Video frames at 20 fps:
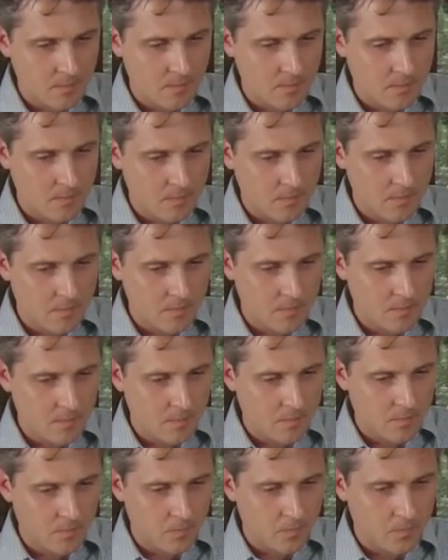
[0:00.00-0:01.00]

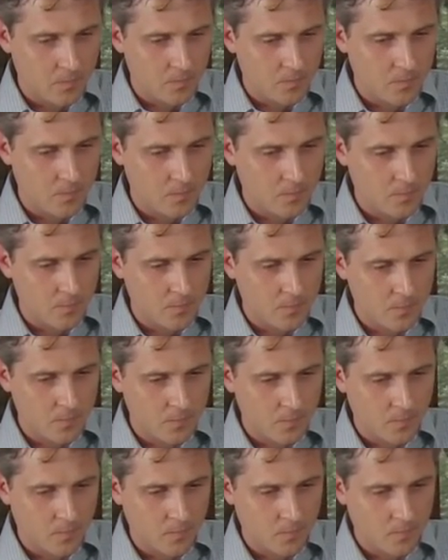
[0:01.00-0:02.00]

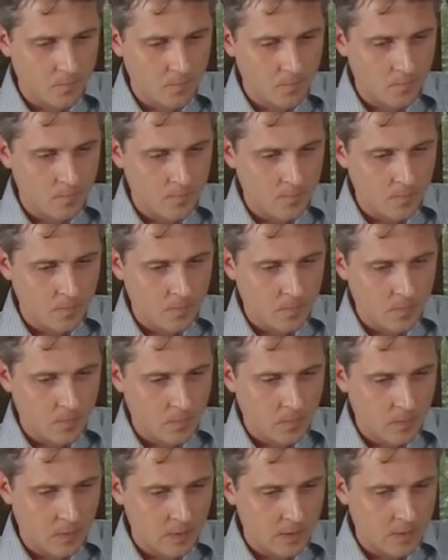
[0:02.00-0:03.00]

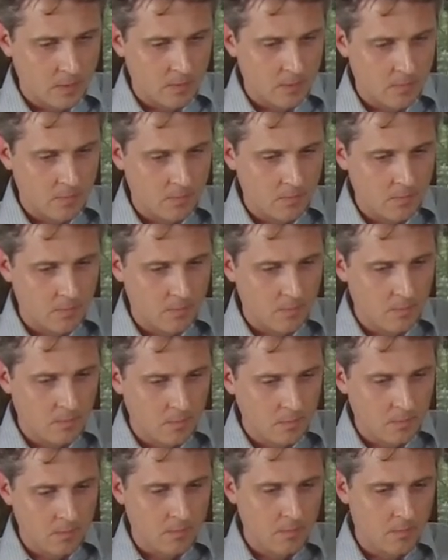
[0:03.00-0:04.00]

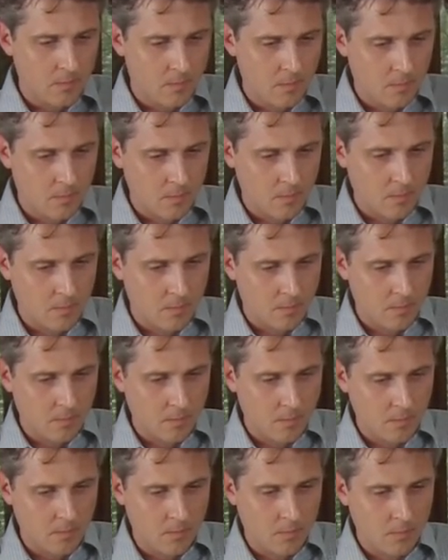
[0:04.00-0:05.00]

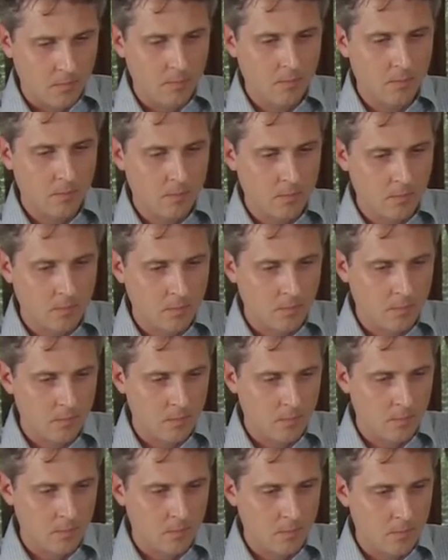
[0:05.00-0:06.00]

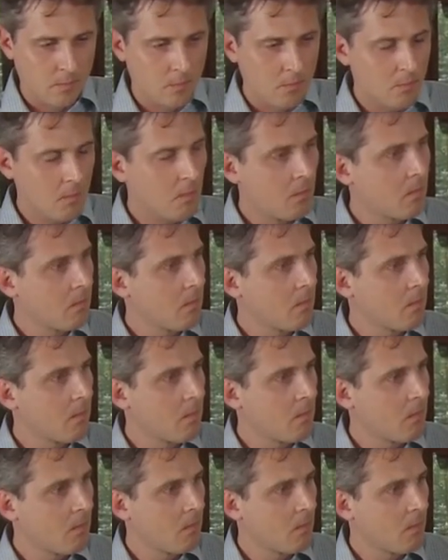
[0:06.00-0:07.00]

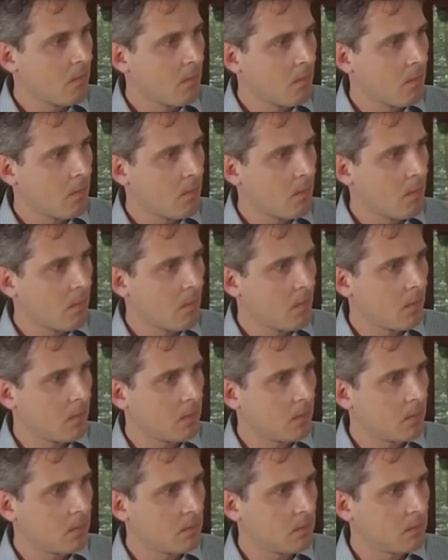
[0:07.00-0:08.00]
This person isn't speaking.